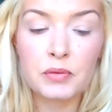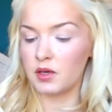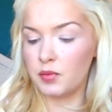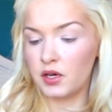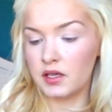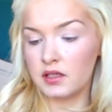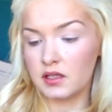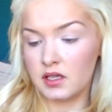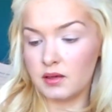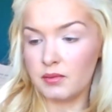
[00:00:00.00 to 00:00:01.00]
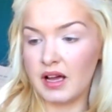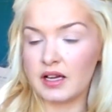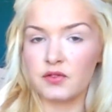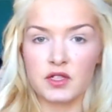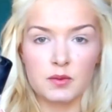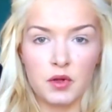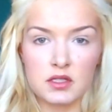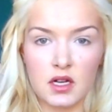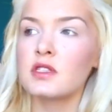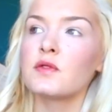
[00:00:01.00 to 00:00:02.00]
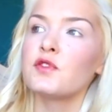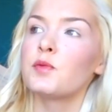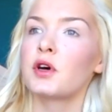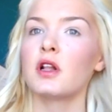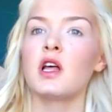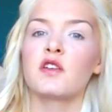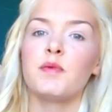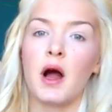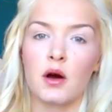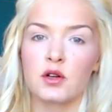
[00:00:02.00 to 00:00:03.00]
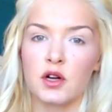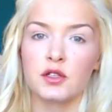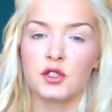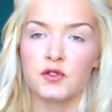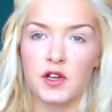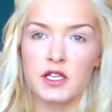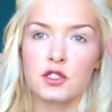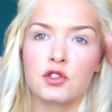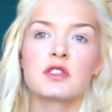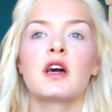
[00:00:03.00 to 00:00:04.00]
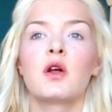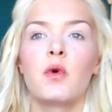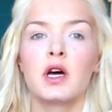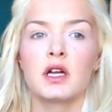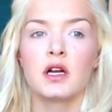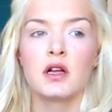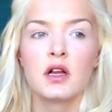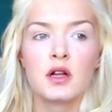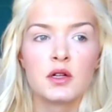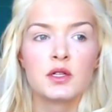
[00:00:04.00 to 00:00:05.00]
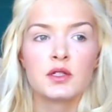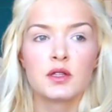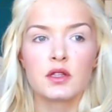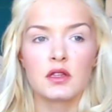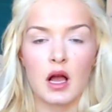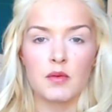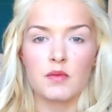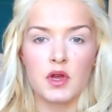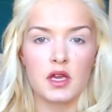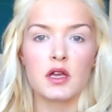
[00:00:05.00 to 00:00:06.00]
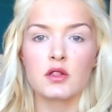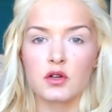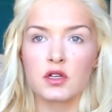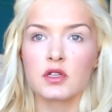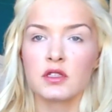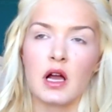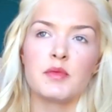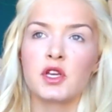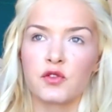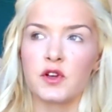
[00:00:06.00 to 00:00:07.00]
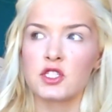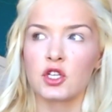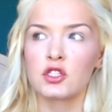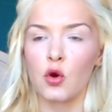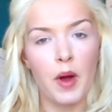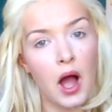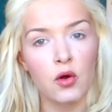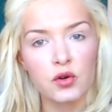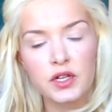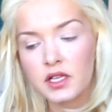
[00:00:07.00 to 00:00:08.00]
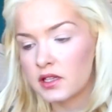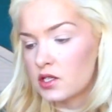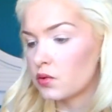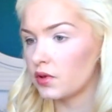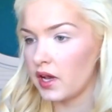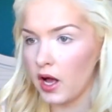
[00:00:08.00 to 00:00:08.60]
I'm going to put the MAC Fix Plus on. This is if you put a lot of powder on your face, you just kind of want to not make your face look so powdery. This really